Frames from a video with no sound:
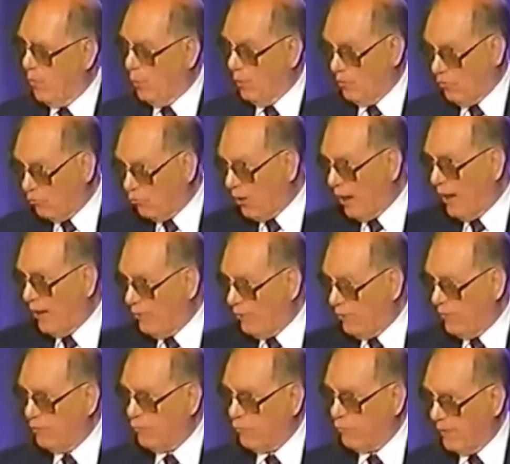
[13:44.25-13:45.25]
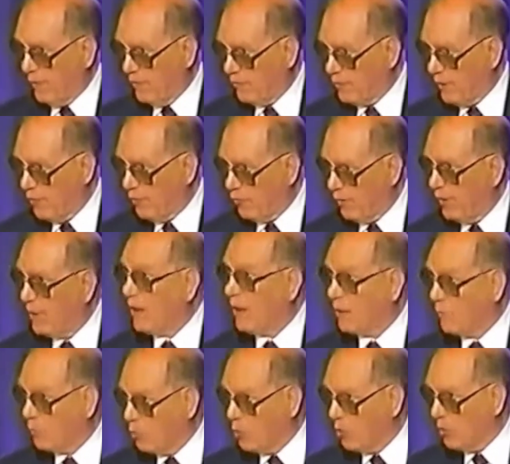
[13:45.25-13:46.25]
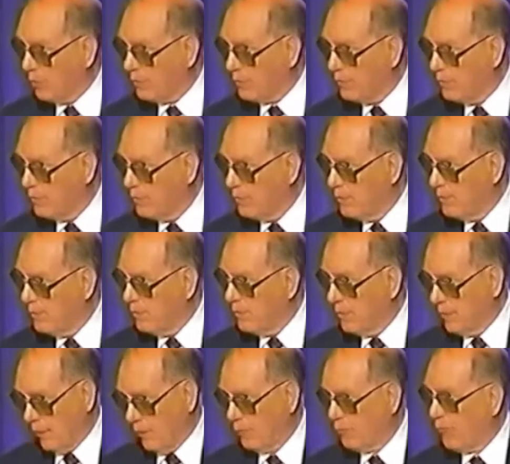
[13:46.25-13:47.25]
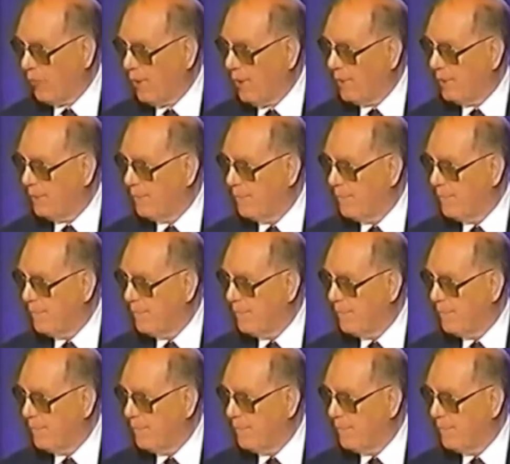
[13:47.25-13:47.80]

which changed history in this country and in the world. And I was right.